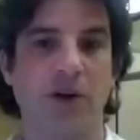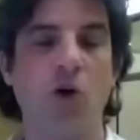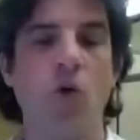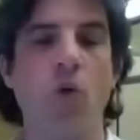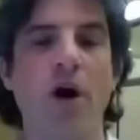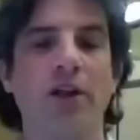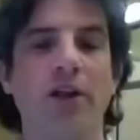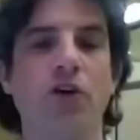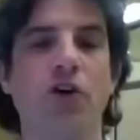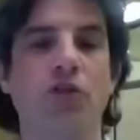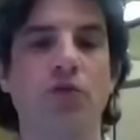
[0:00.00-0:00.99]
Well, you
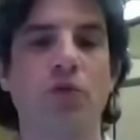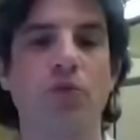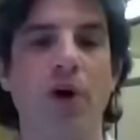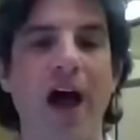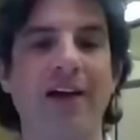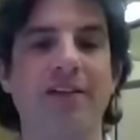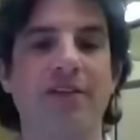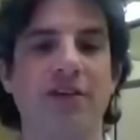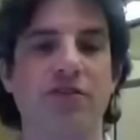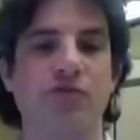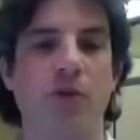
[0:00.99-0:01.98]
could access it
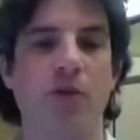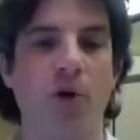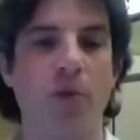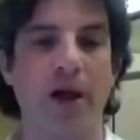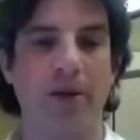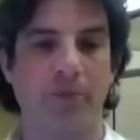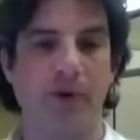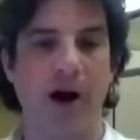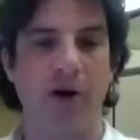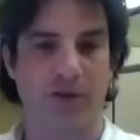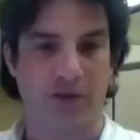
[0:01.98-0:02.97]
through a mobile
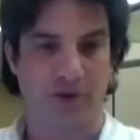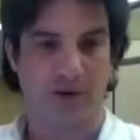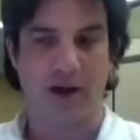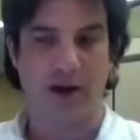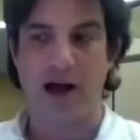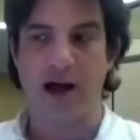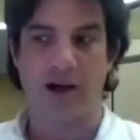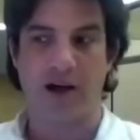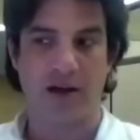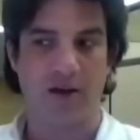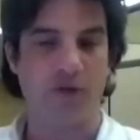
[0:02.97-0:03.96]
browser.
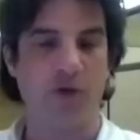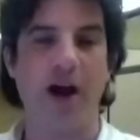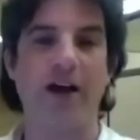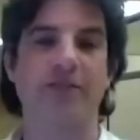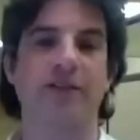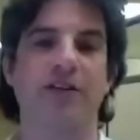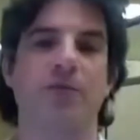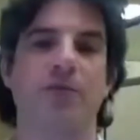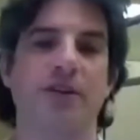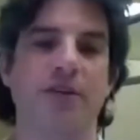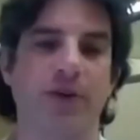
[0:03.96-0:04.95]
If you're asking
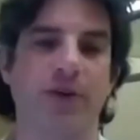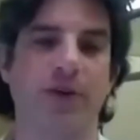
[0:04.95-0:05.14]
specifically